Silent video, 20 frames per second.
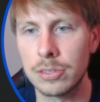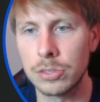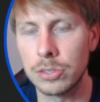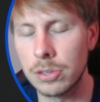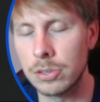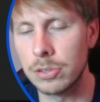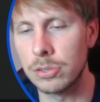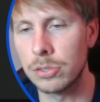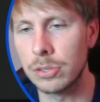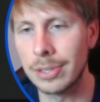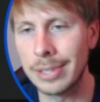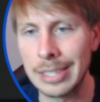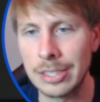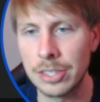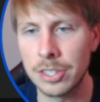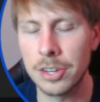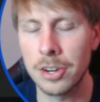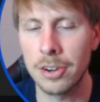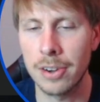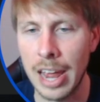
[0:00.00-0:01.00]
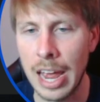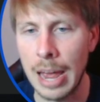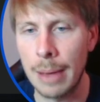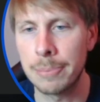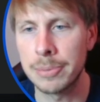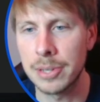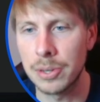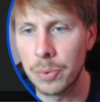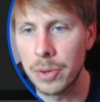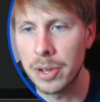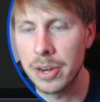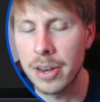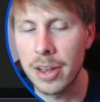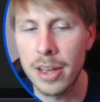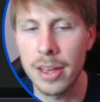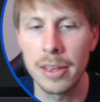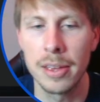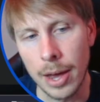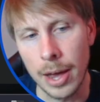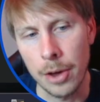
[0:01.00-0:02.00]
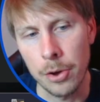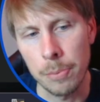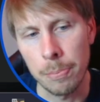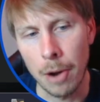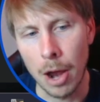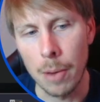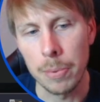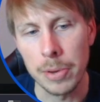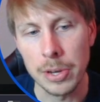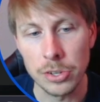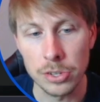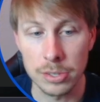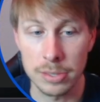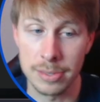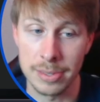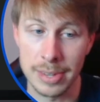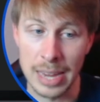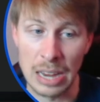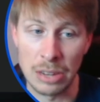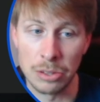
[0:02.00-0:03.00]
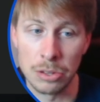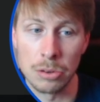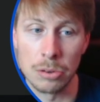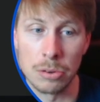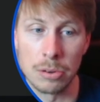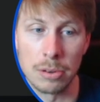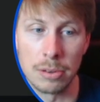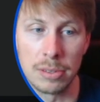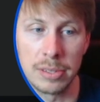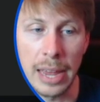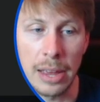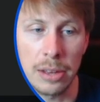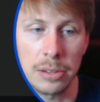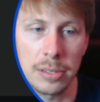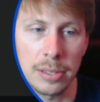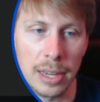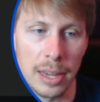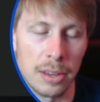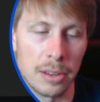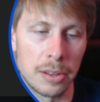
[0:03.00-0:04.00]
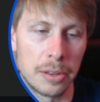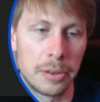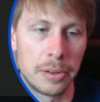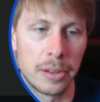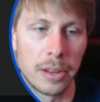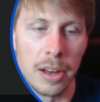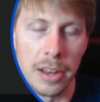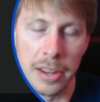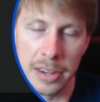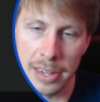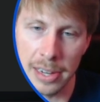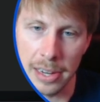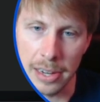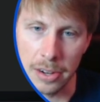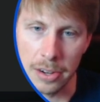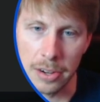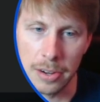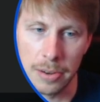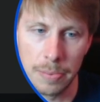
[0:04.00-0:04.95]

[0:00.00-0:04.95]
to get to your apps and whatnot, I would probably just download Tailscale on here.